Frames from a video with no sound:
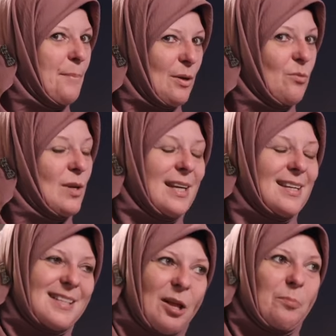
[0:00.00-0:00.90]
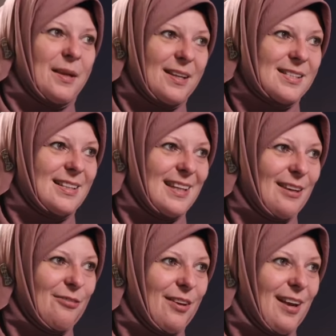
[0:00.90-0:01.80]
But it really is helping us
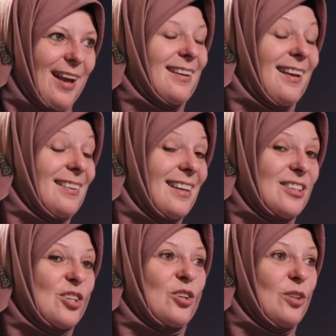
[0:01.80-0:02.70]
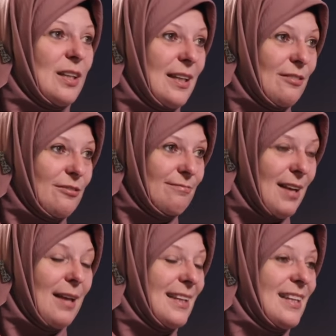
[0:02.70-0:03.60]
leave, and I think it's a good leave.
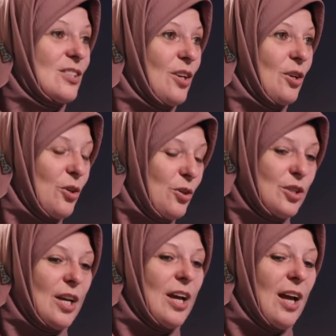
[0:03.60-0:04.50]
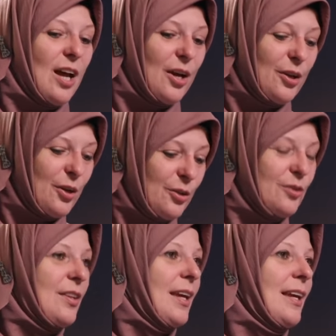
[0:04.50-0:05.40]
I think it's a good a
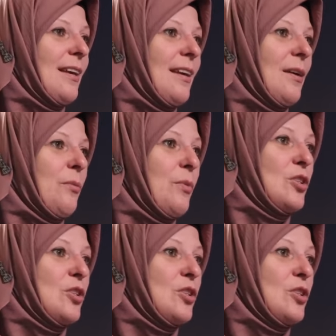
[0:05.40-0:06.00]
good thing. Really?